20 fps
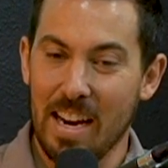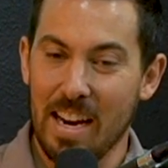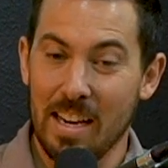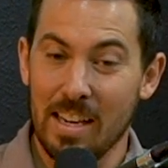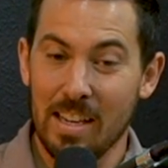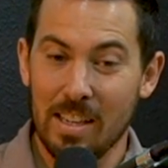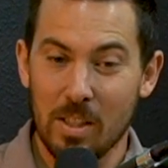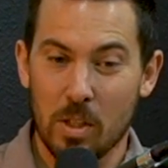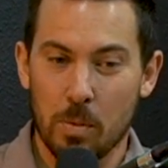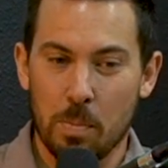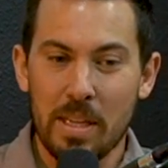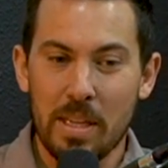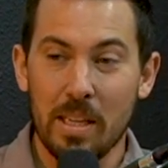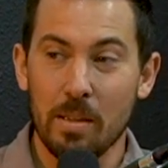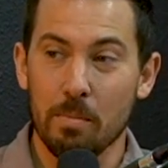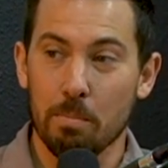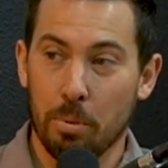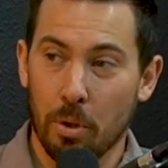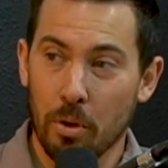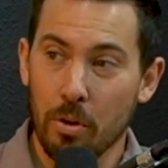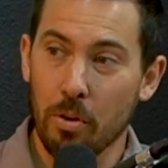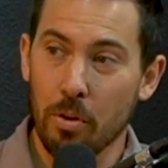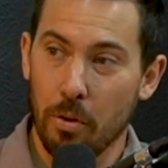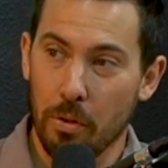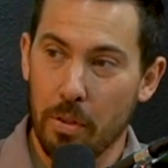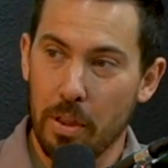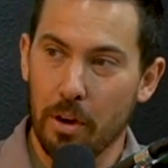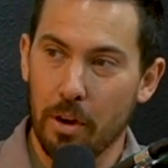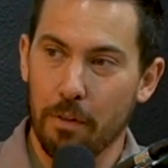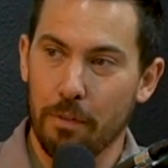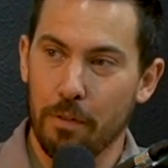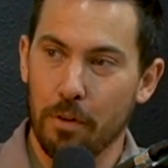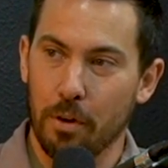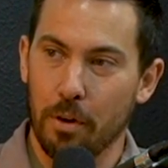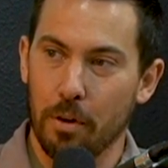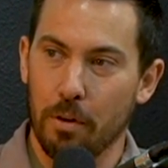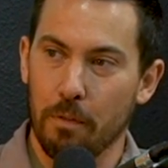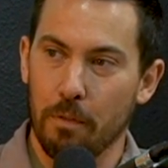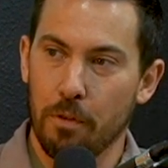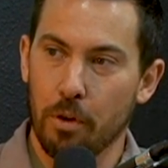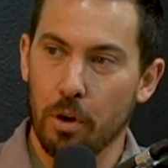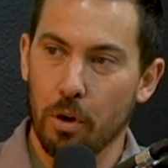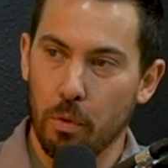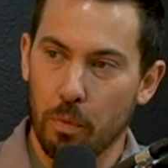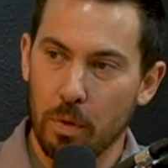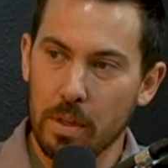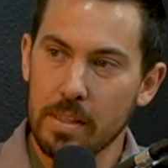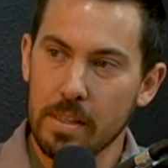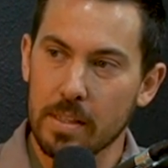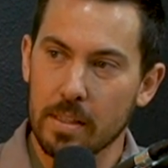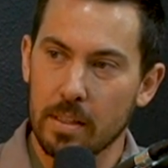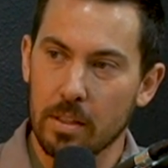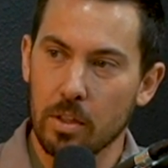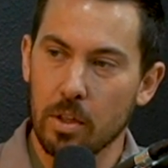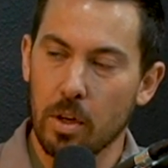And he's speaking plural there for a reason.